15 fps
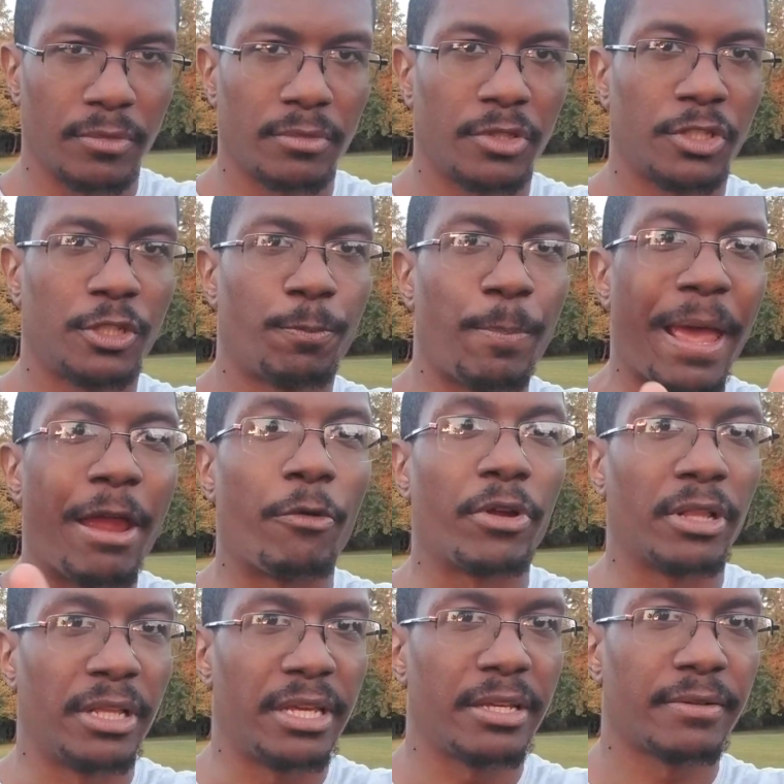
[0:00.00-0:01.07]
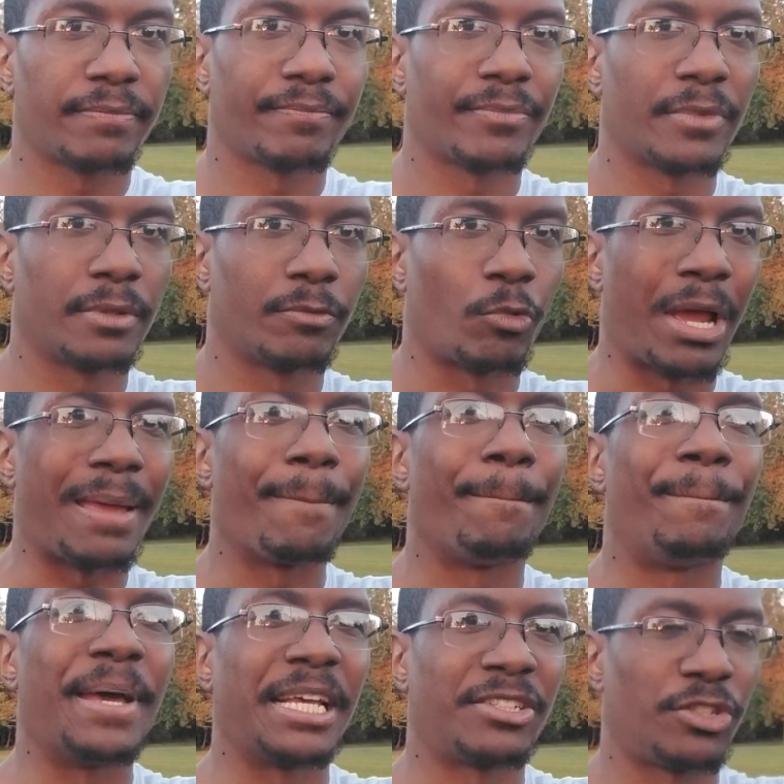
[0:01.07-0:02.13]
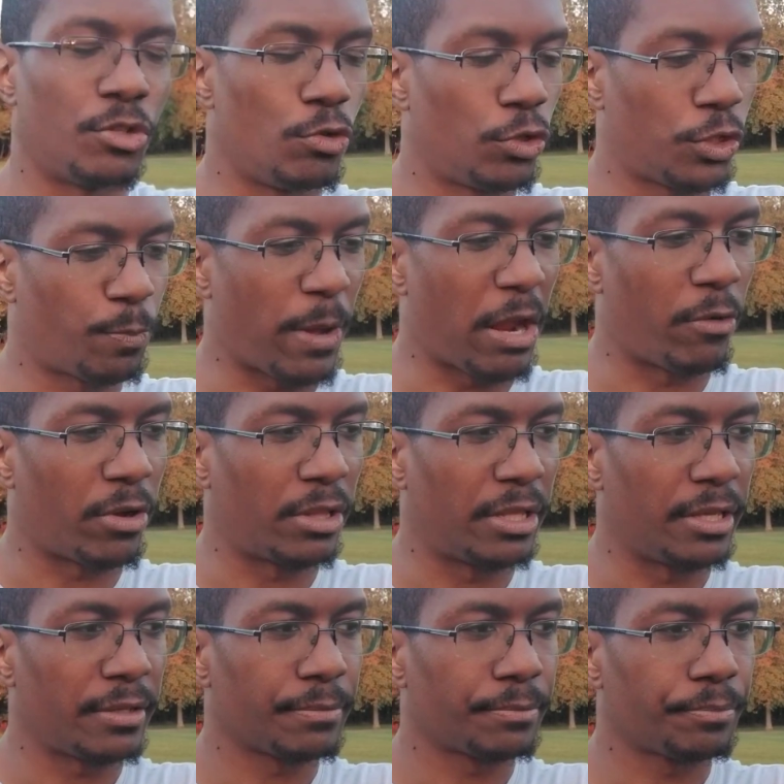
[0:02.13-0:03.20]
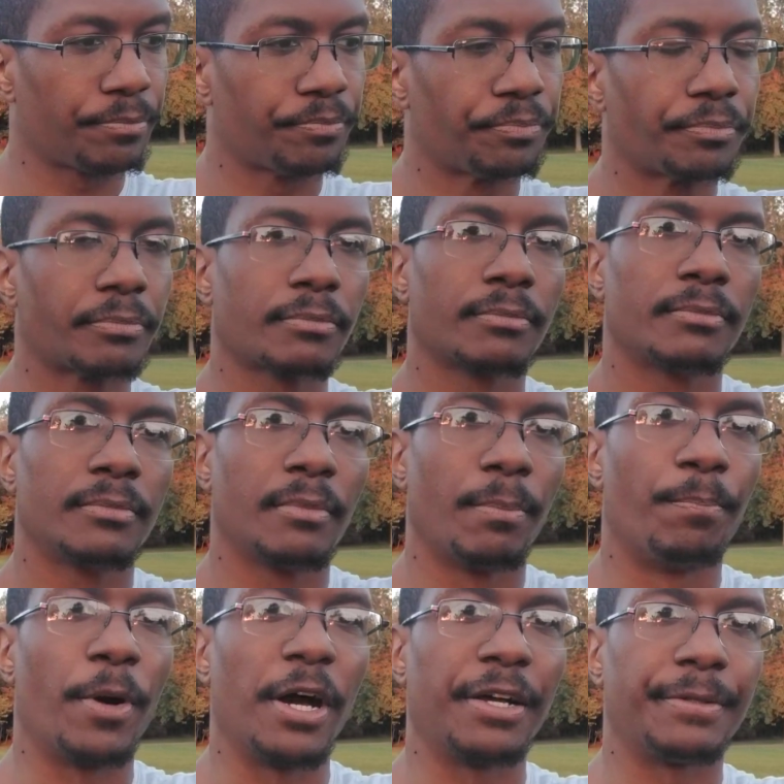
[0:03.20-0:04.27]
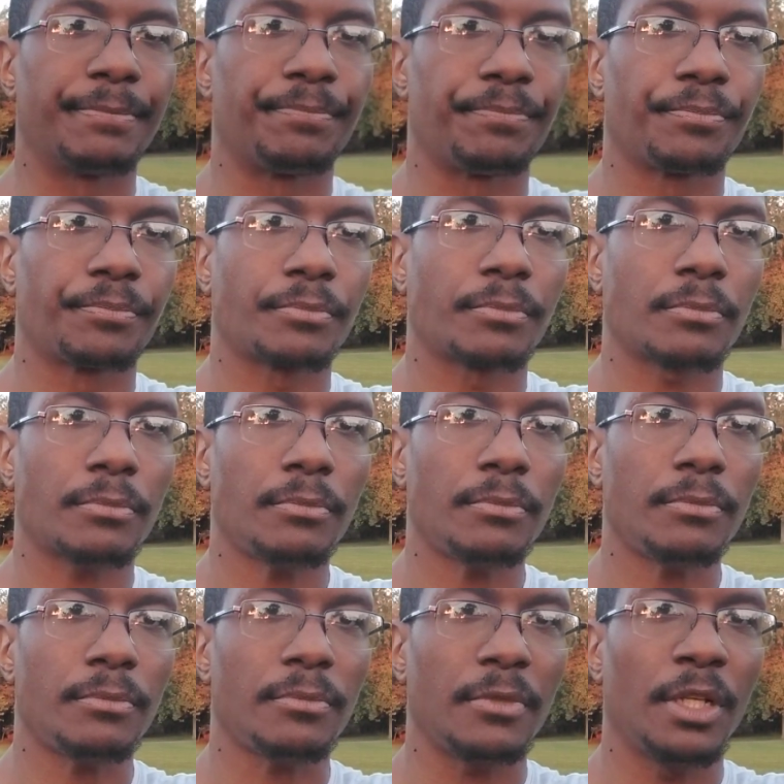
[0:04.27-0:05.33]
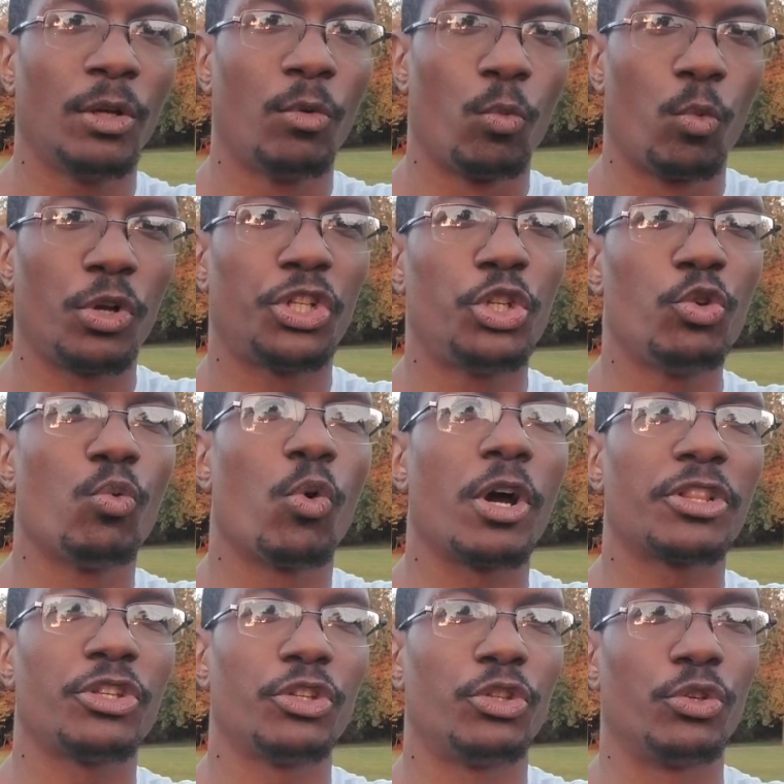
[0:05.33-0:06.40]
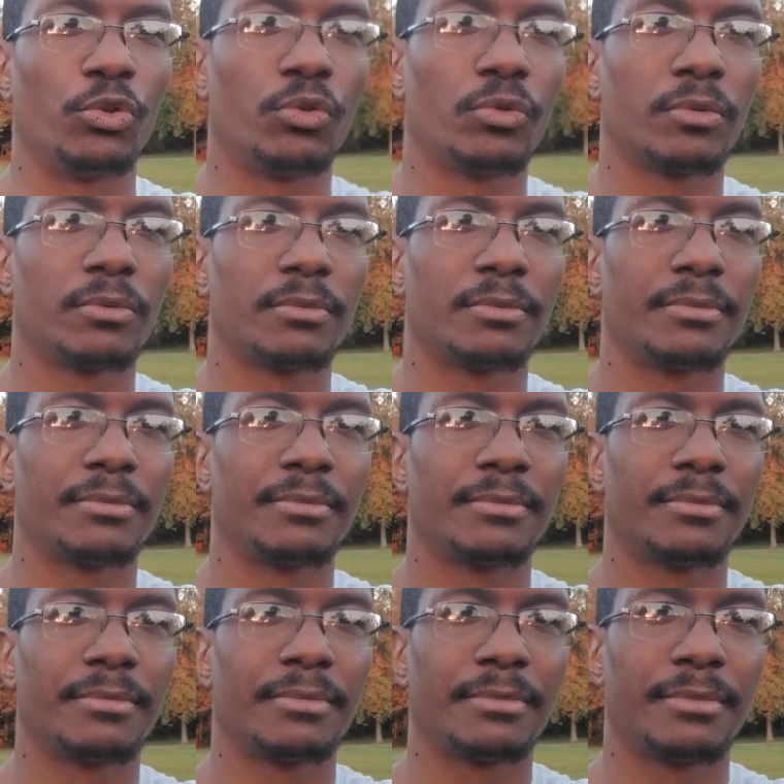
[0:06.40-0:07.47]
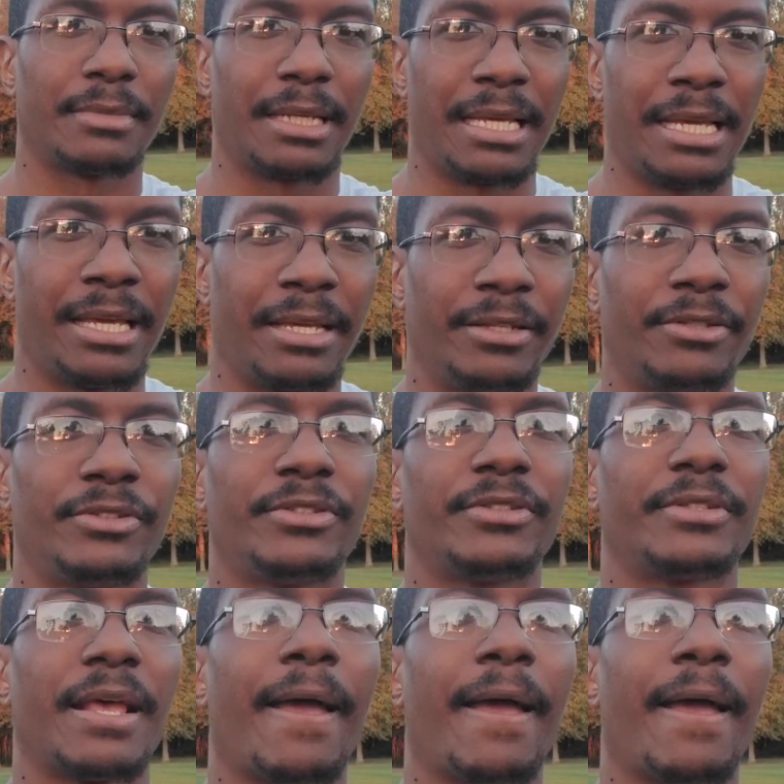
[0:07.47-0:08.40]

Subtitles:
sparingly, right? Best use sparingly. But what you want to do is,